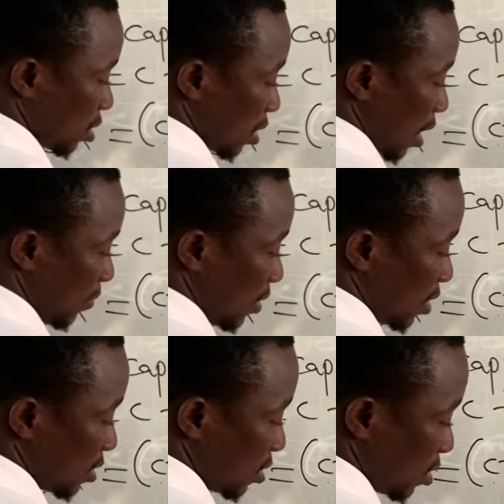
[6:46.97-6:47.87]

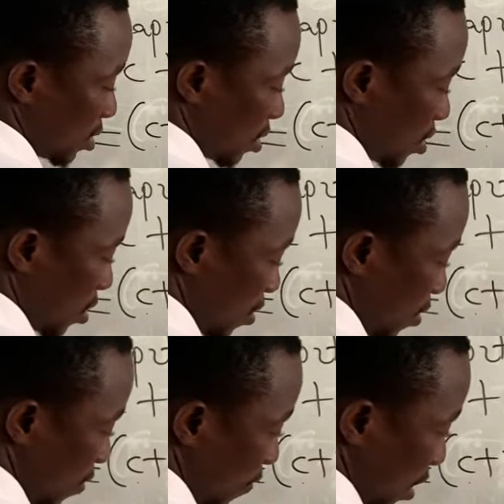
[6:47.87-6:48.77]
liability
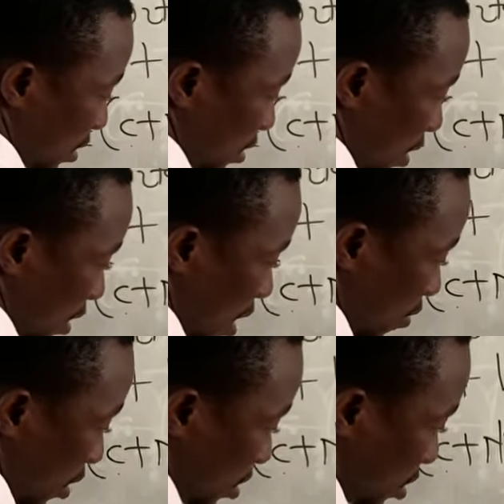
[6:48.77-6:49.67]
plus the
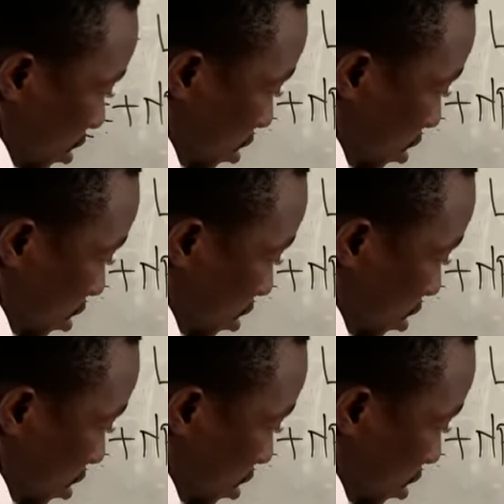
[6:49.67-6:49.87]
current